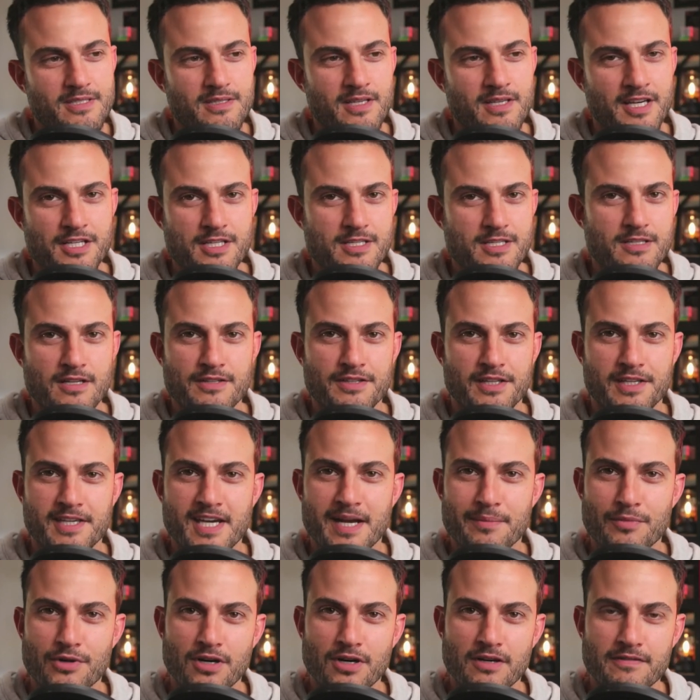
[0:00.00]
I just turned the
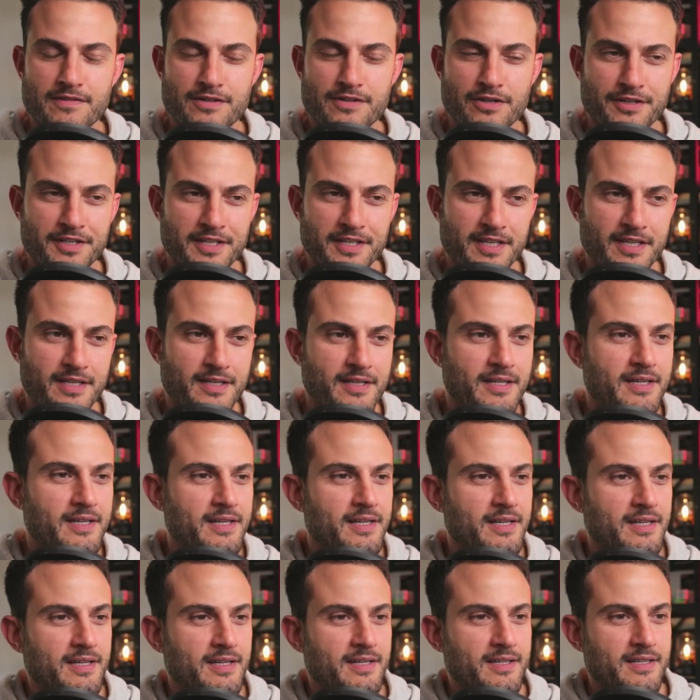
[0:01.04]
camera off and on again.
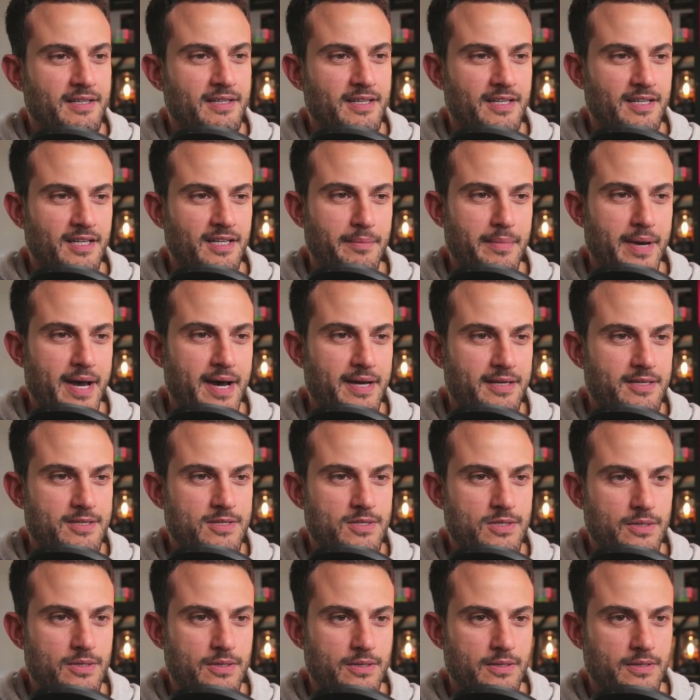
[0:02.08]
And I'm back,
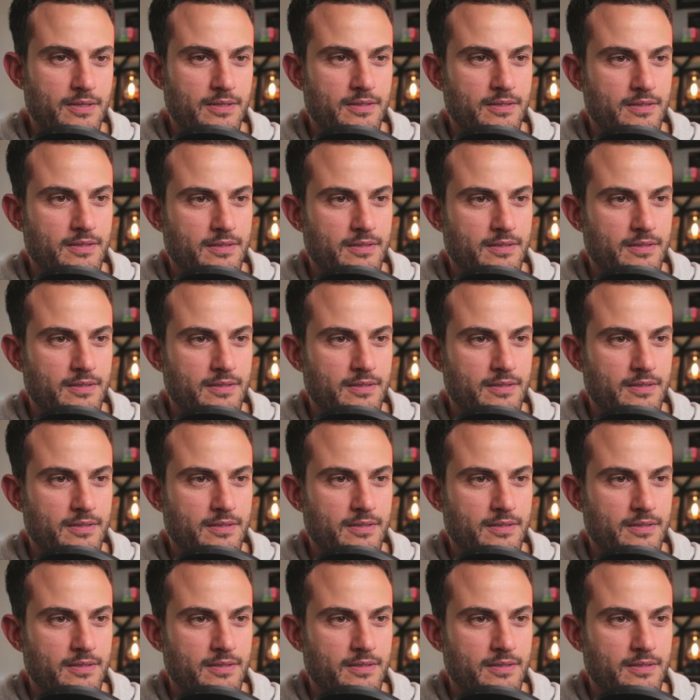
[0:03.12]
so